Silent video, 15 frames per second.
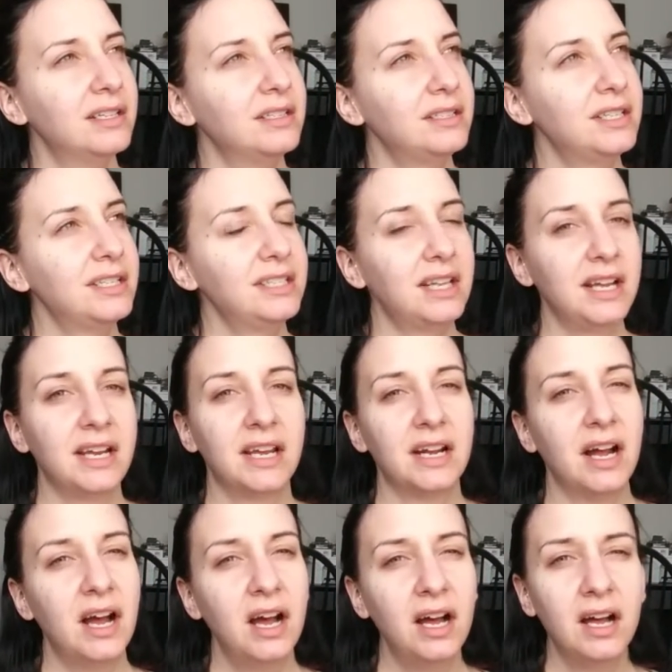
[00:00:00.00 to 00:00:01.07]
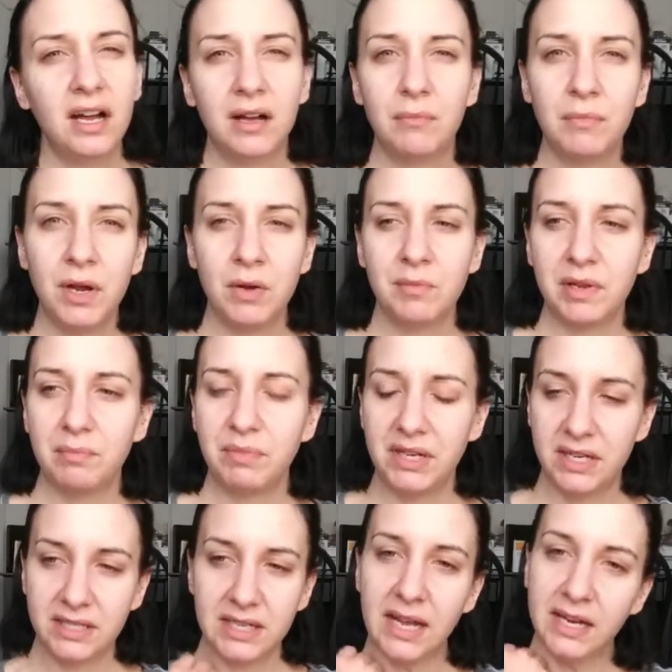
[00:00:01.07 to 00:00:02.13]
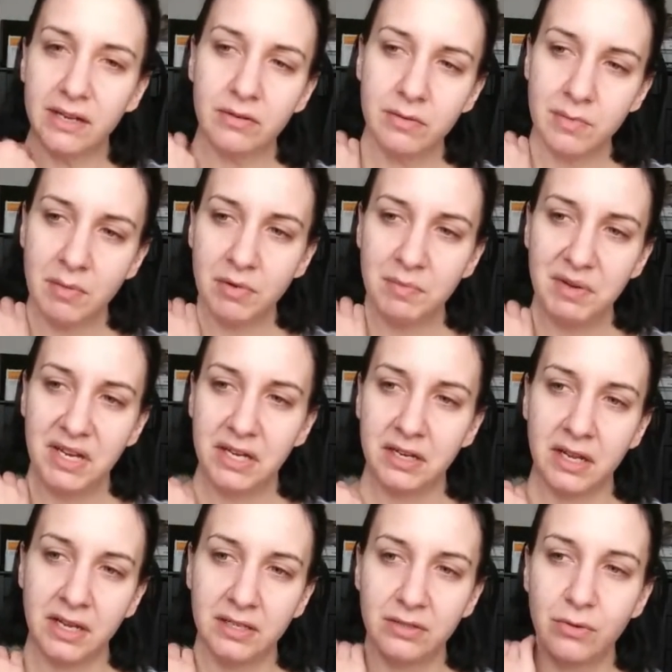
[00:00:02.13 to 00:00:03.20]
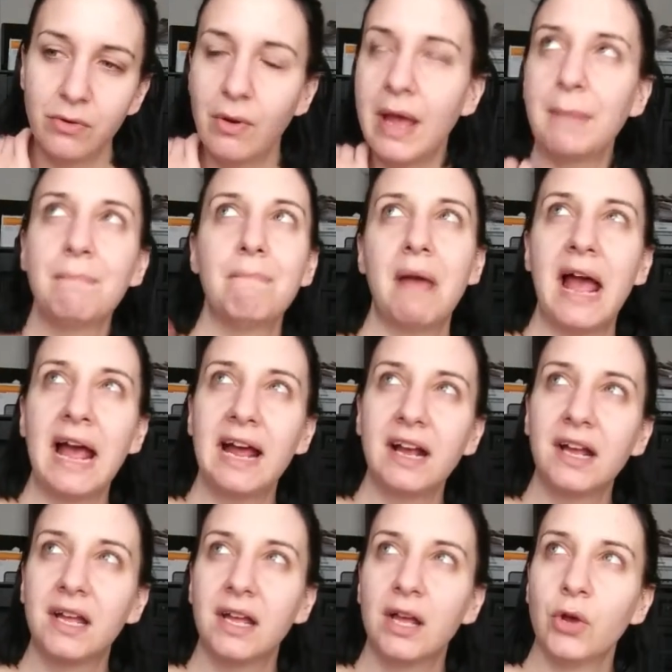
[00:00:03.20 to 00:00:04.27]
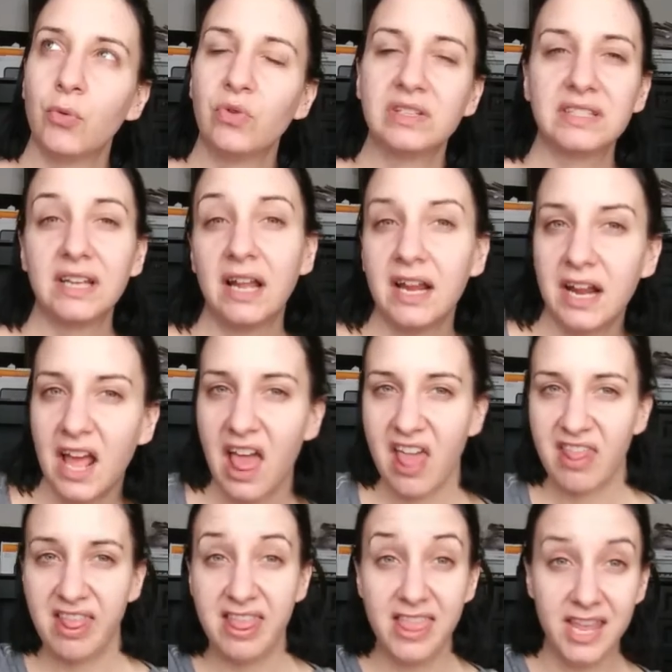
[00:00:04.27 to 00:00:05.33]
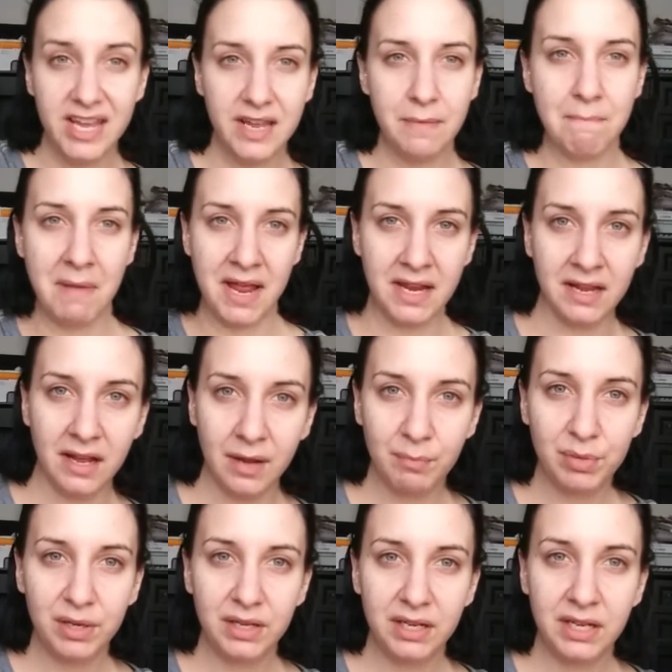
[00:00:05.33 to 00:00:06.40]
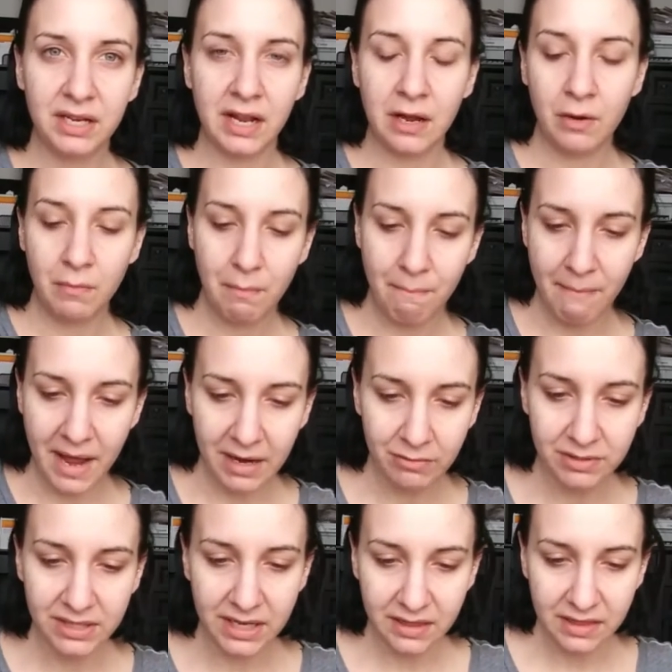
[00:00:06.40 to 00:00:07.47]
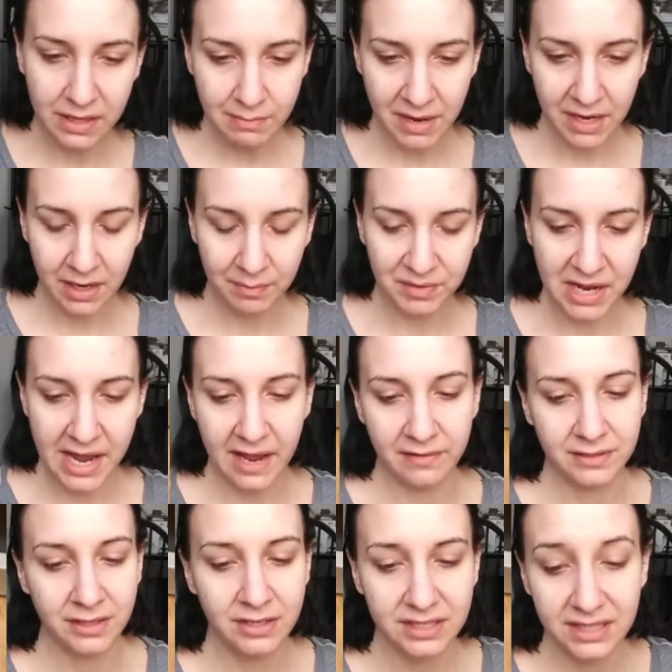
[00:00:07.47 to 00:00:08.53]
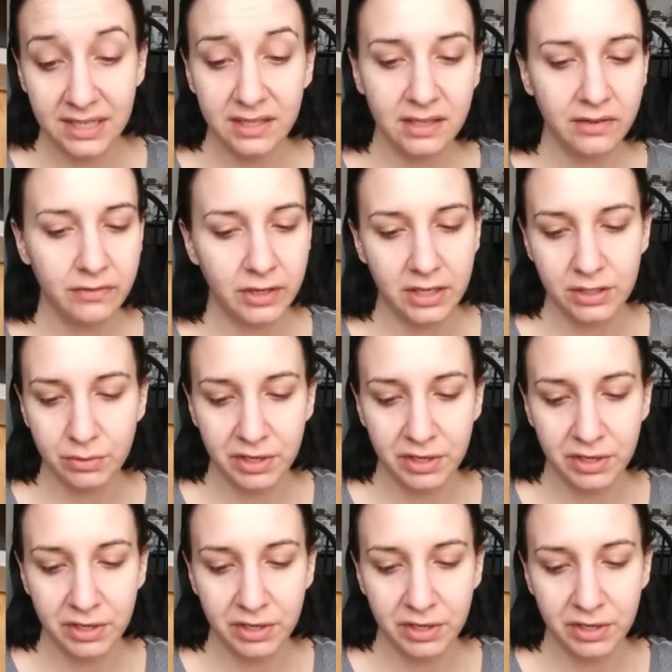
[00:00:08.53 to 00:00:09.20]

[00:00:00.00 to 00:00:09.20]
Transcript: just like at a moment, because I can remember being in high school and Maxx was like the makeup, you know, Maxx was like the makeup to have. So to see it there for like